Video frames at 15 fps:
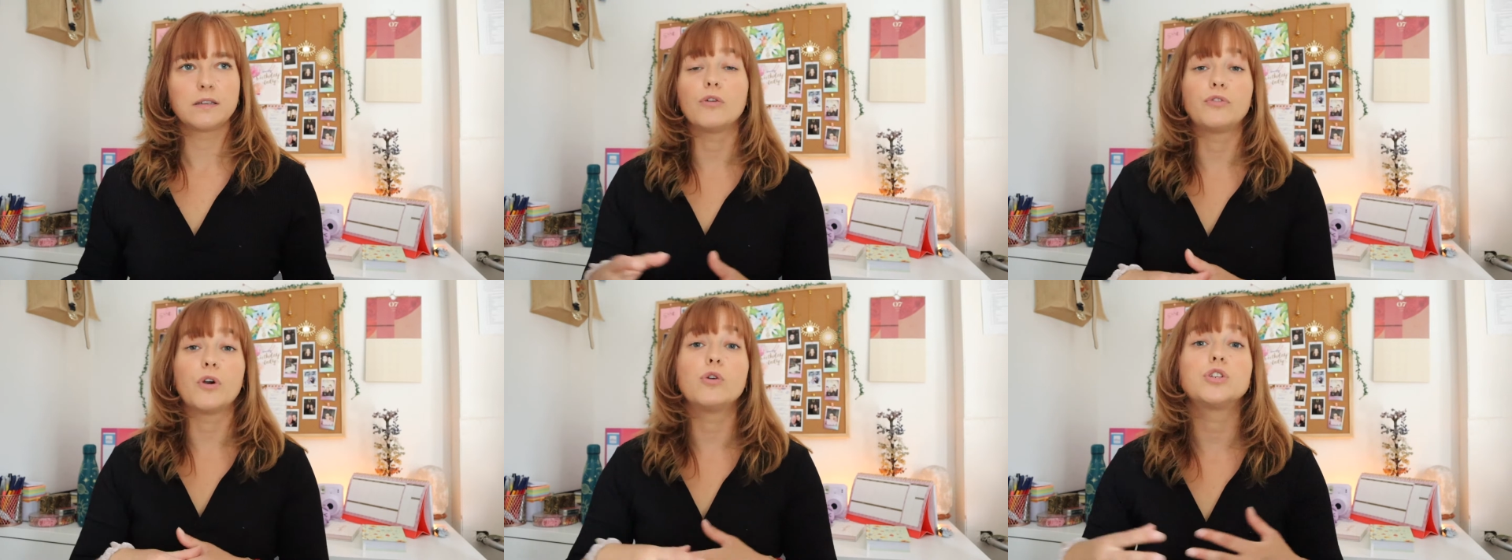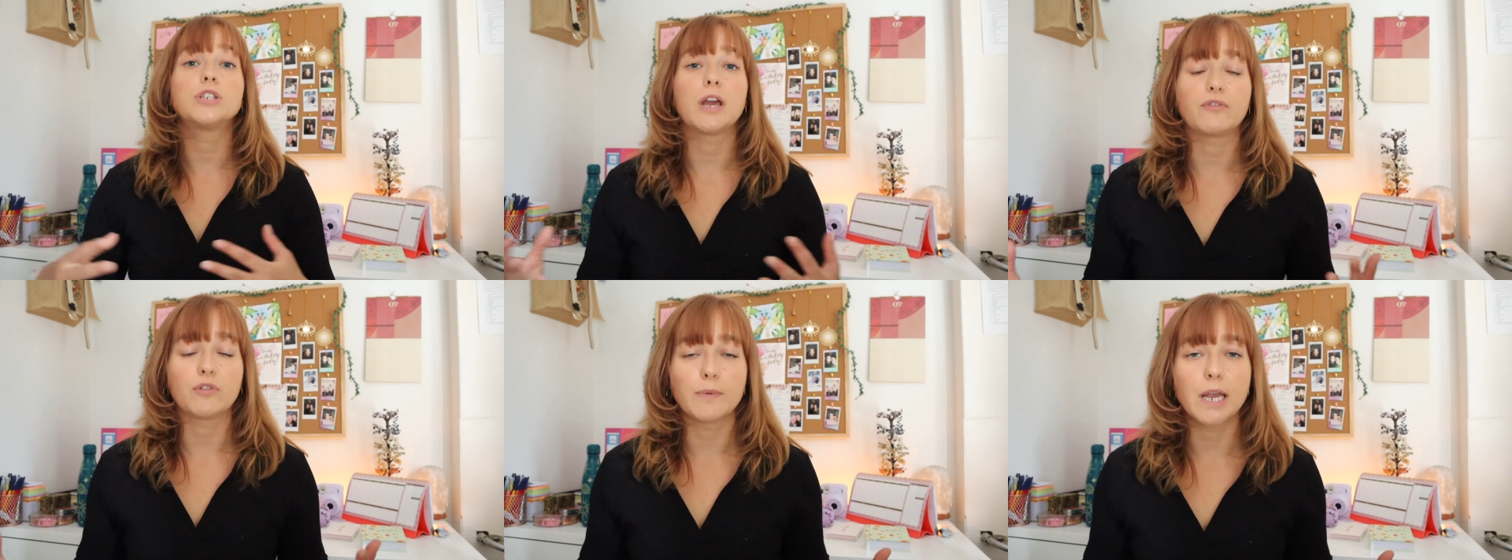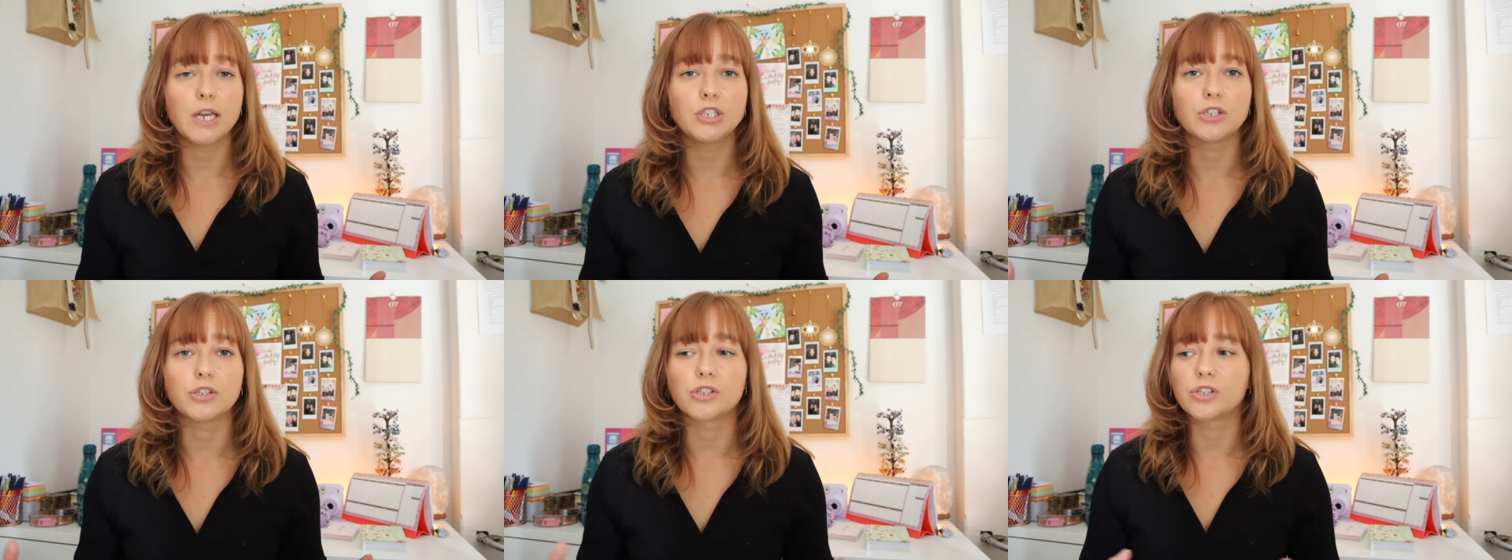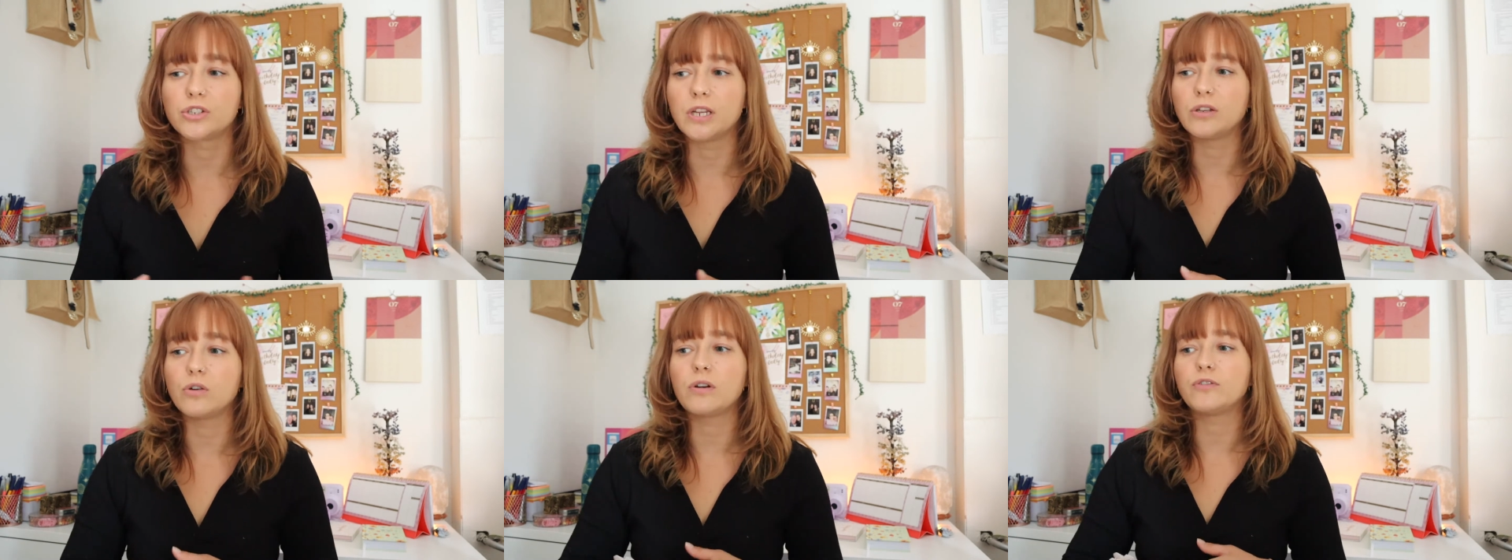Those affirmations,
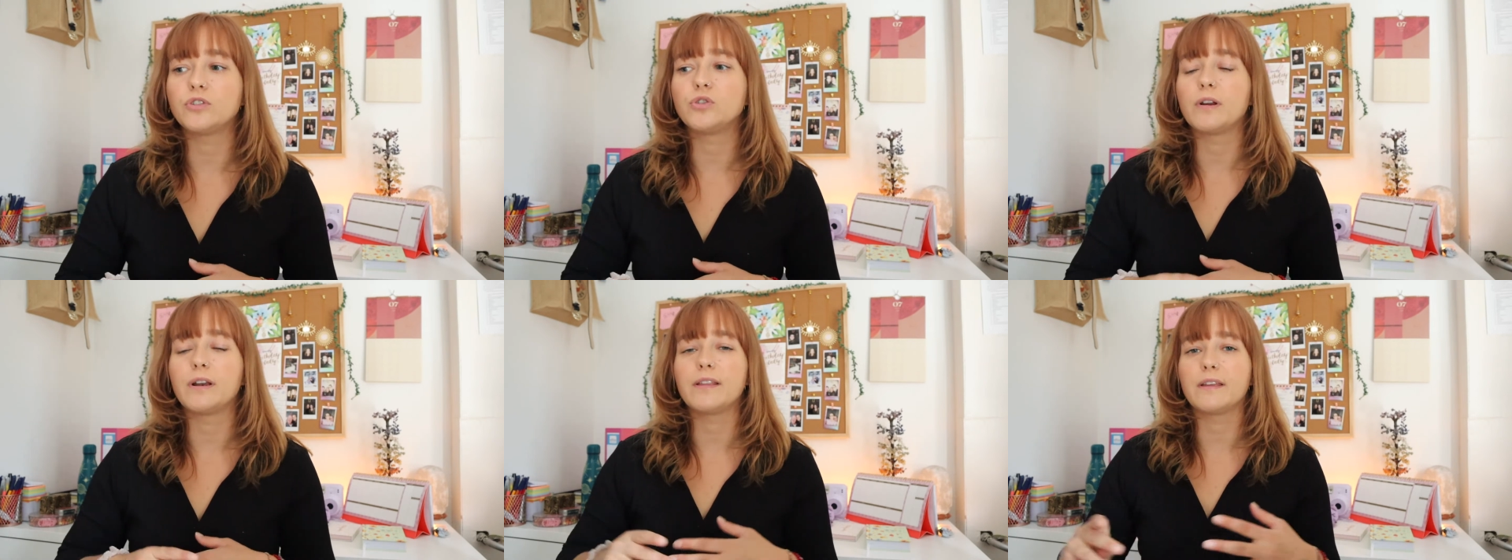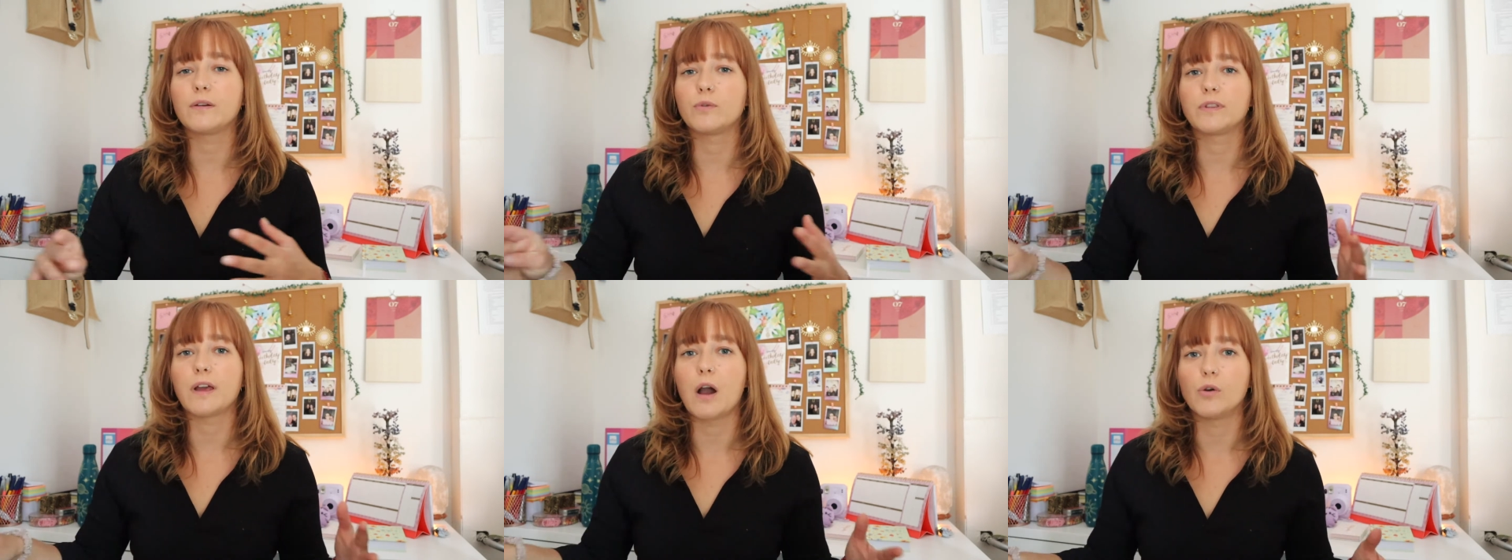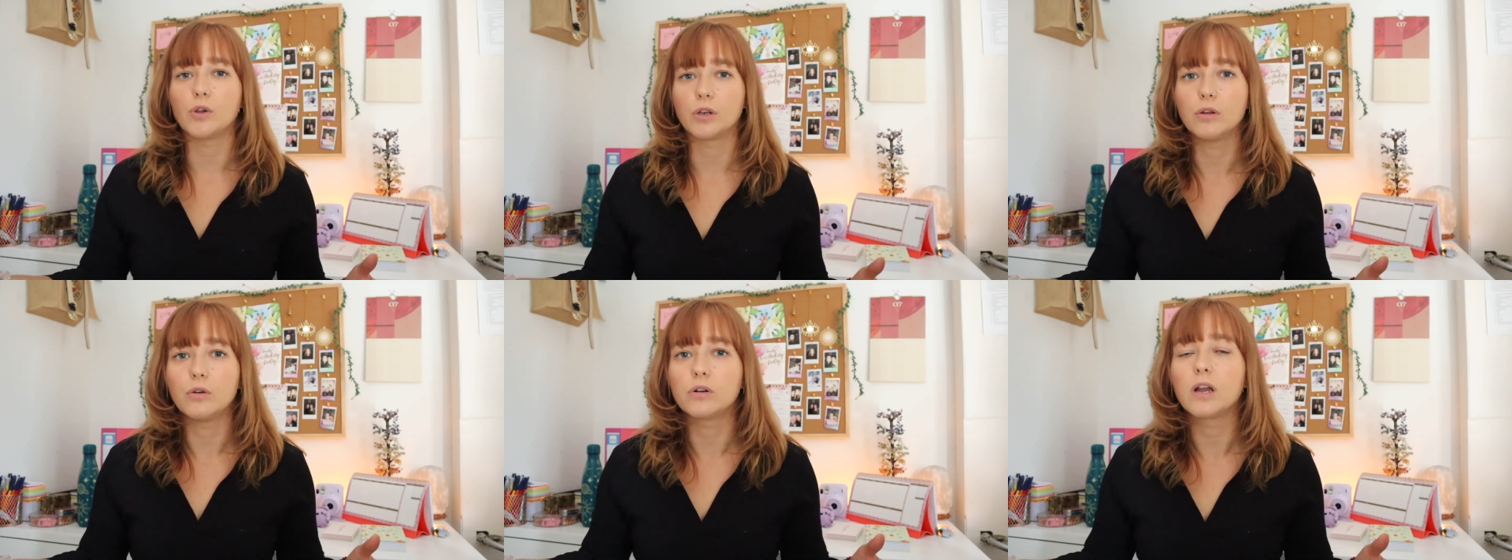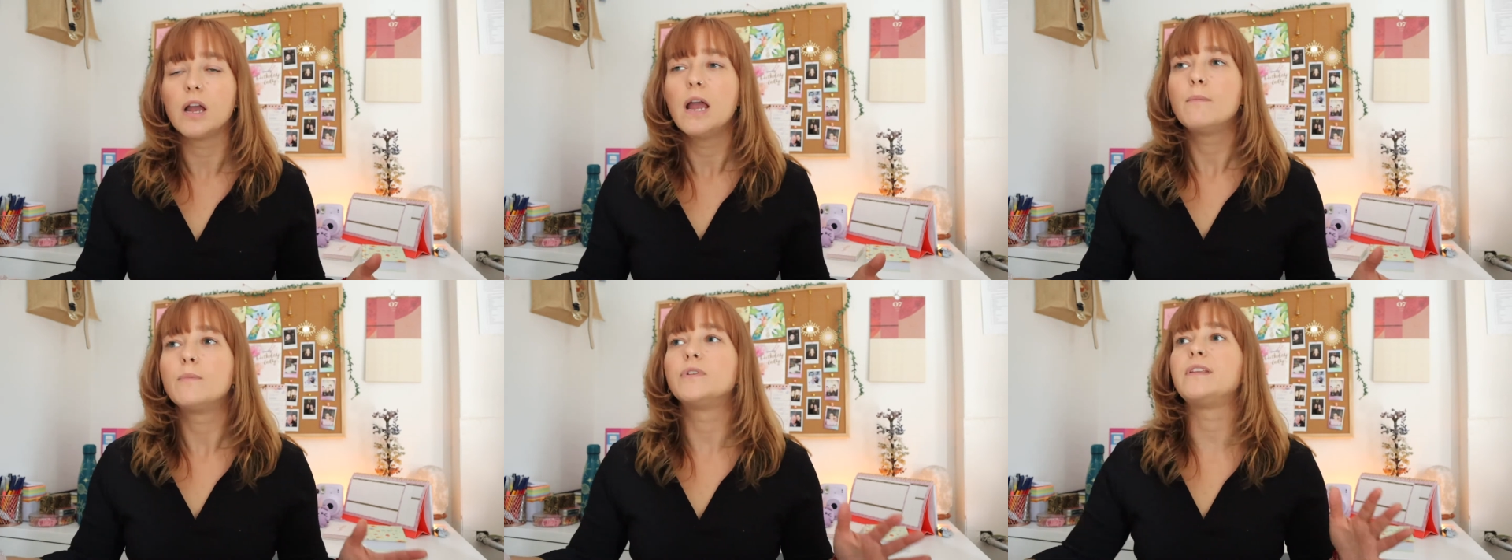they don't have to do anything with how you look,
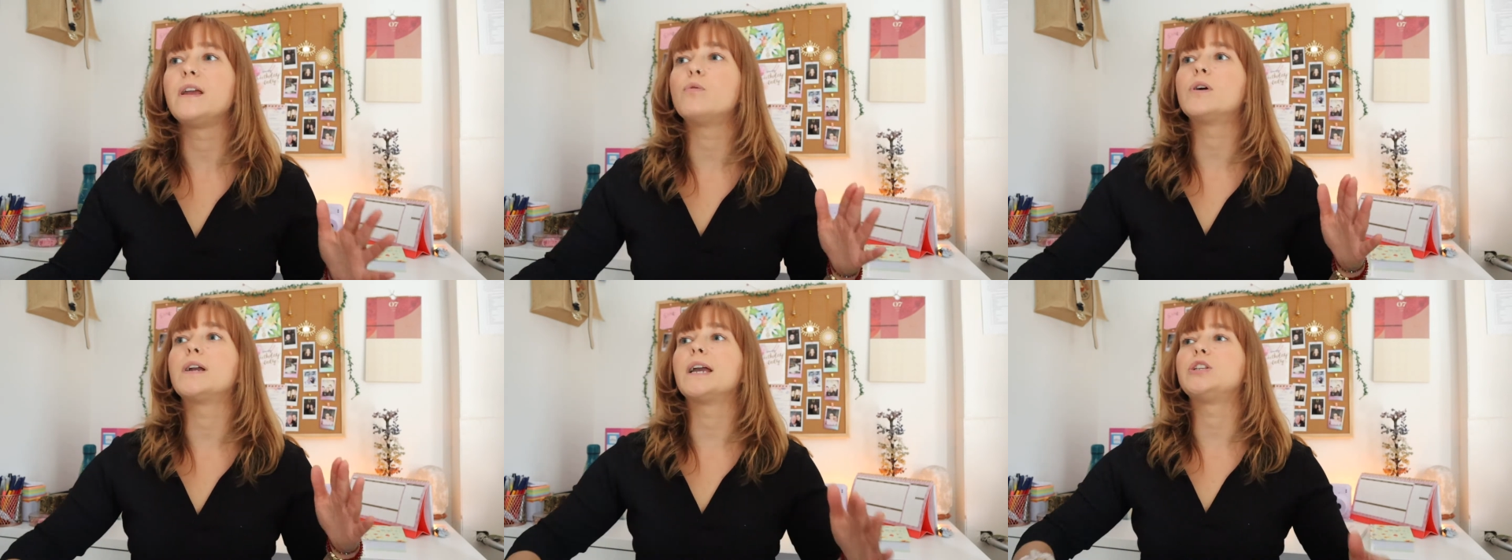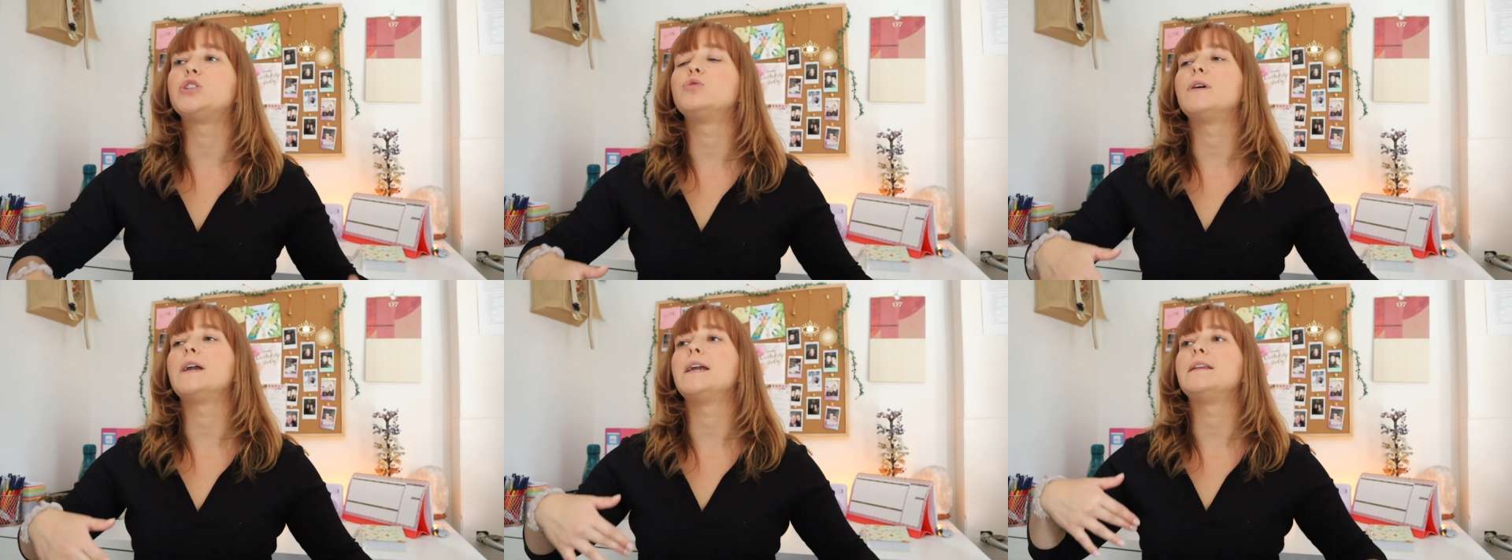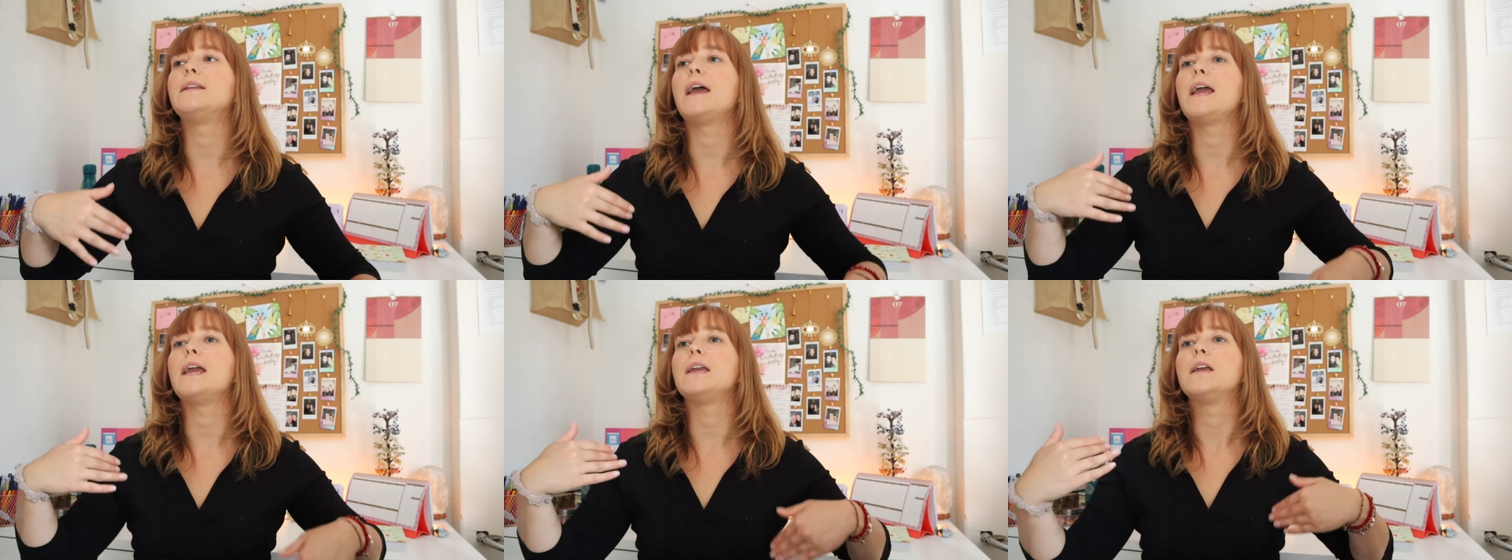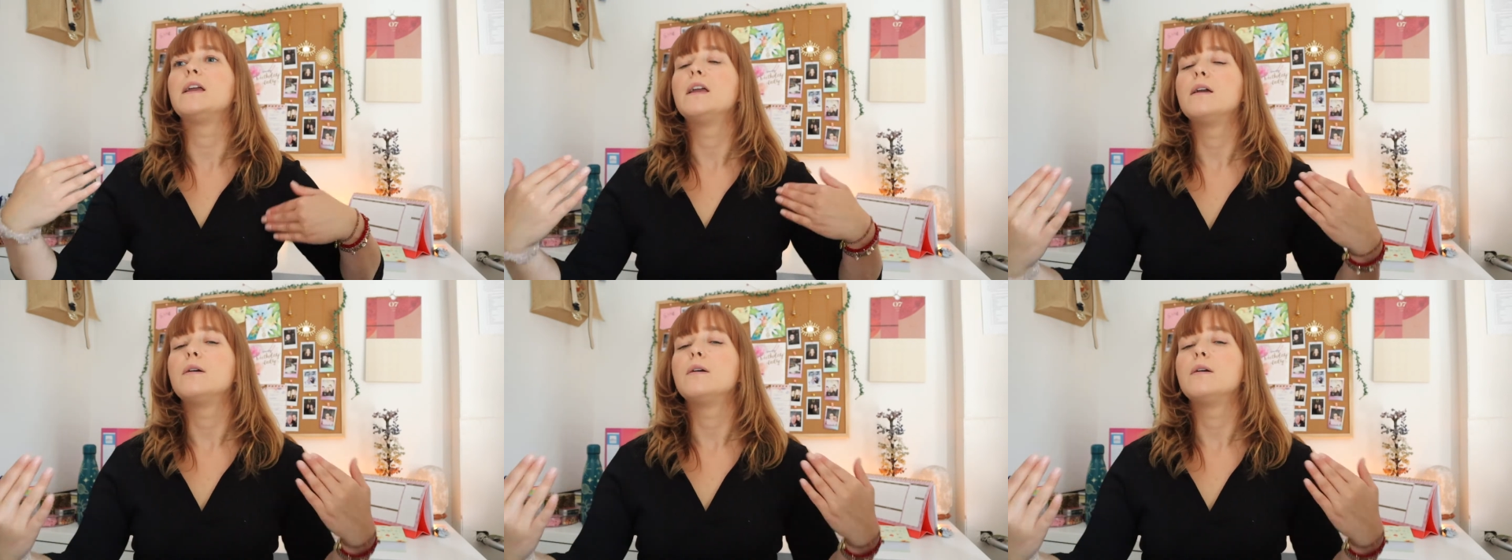but they will get you in a